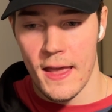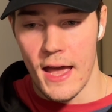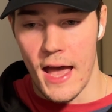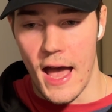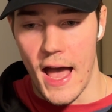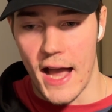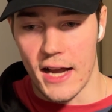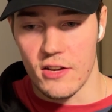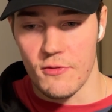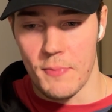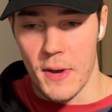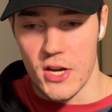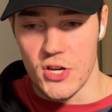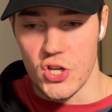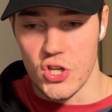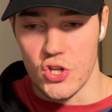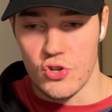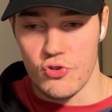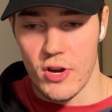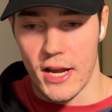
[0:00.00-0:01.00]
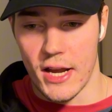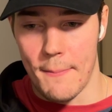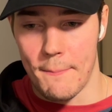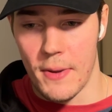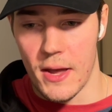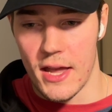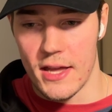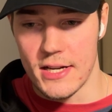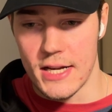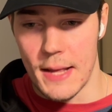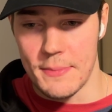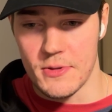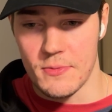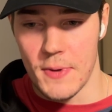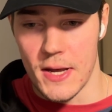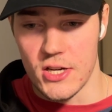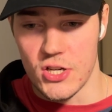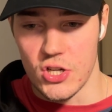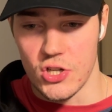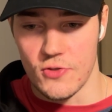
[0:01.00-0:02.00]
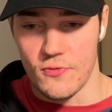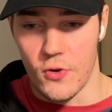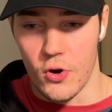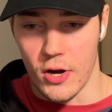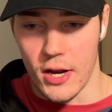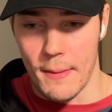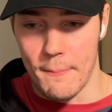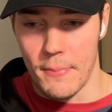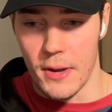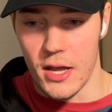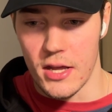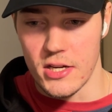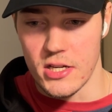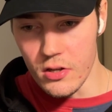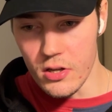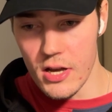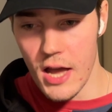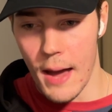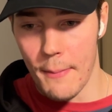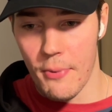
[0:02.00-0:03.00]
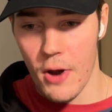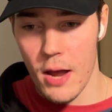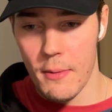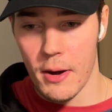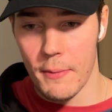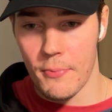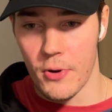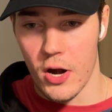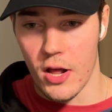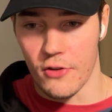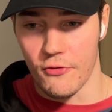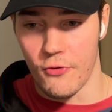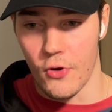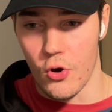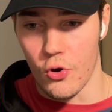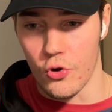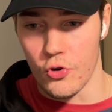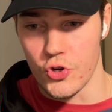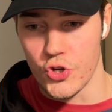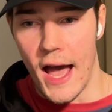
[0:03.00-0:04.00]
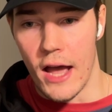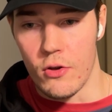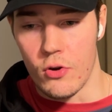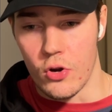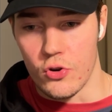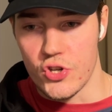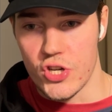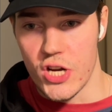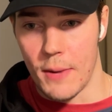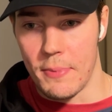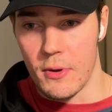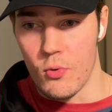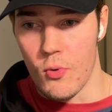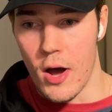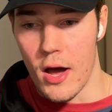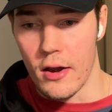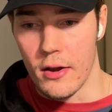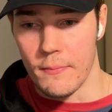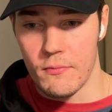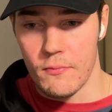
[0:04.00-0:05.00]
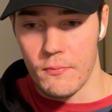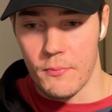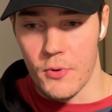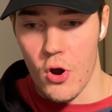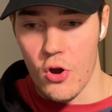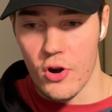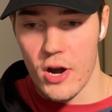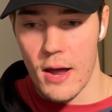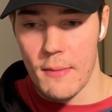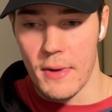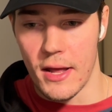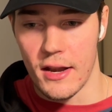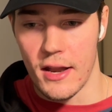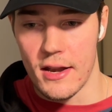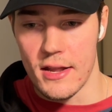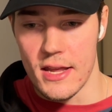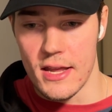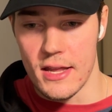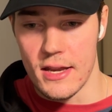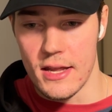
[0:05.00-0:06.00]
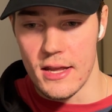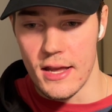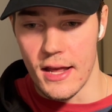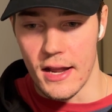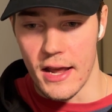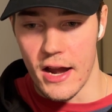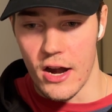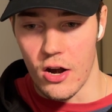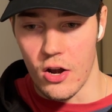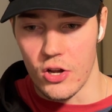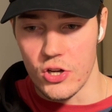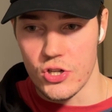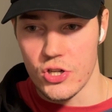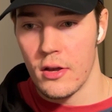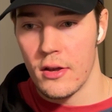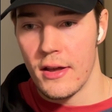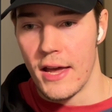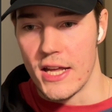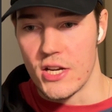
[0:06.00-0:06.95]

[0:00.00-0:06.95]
active patients 3 campaigns, lapsed patients 4 campaigns, primary product focus, GLP-1 program, and then ED and hair loss as